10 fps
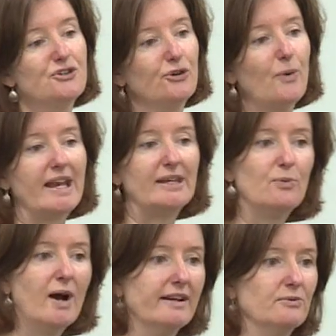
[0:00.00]

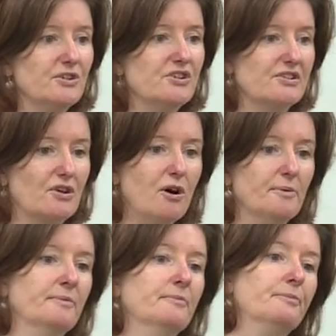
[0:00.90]
281, which is a
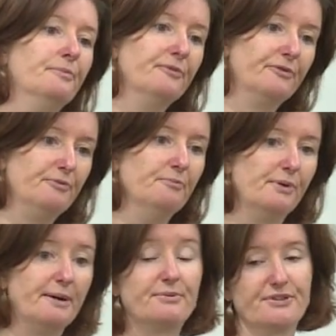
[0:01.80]
common
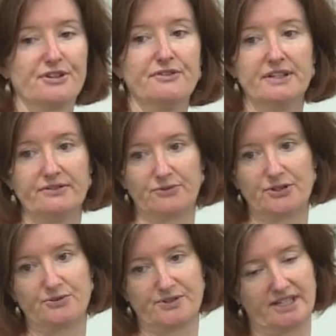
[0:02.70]
bread preservative,
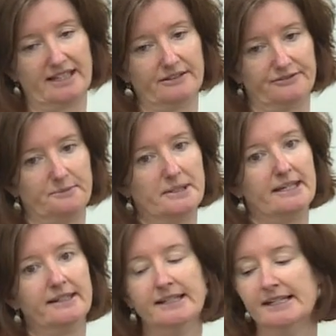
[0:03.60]
which was a killer for
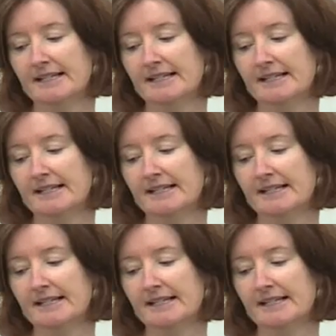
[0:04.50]
me.